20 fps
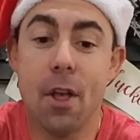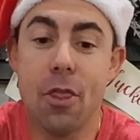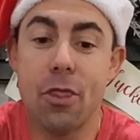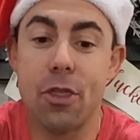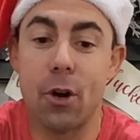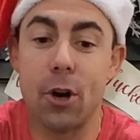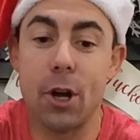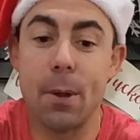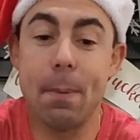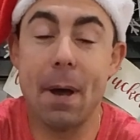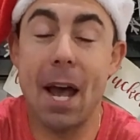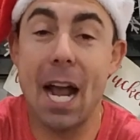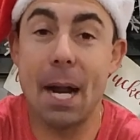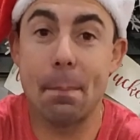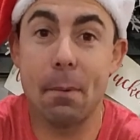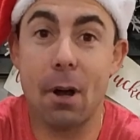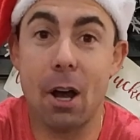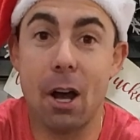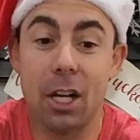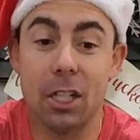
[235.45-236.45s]

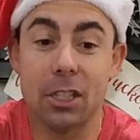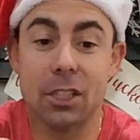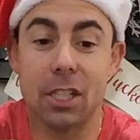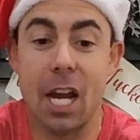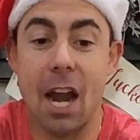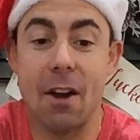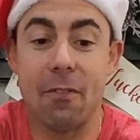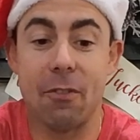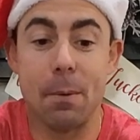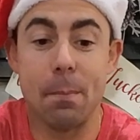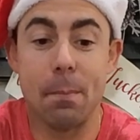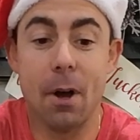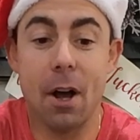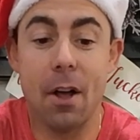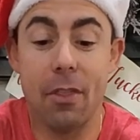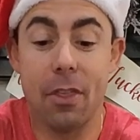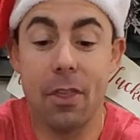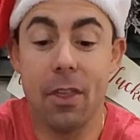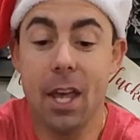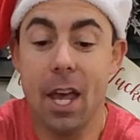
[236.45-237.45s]
30-pack box every
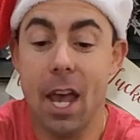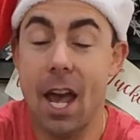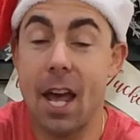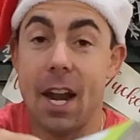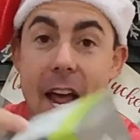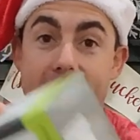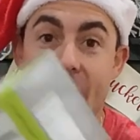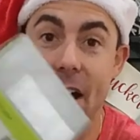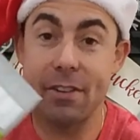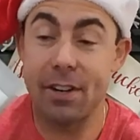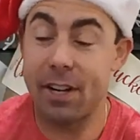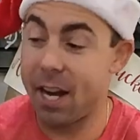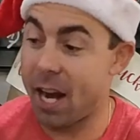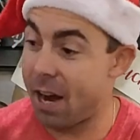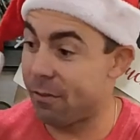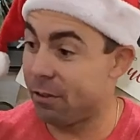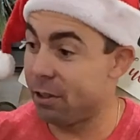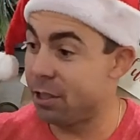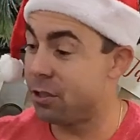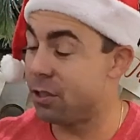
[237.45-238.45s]
month and have it
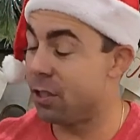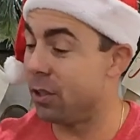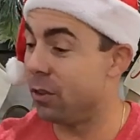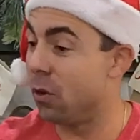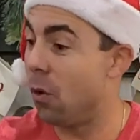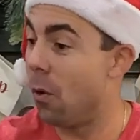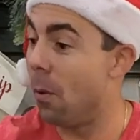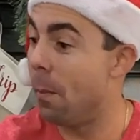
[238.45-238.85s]
every single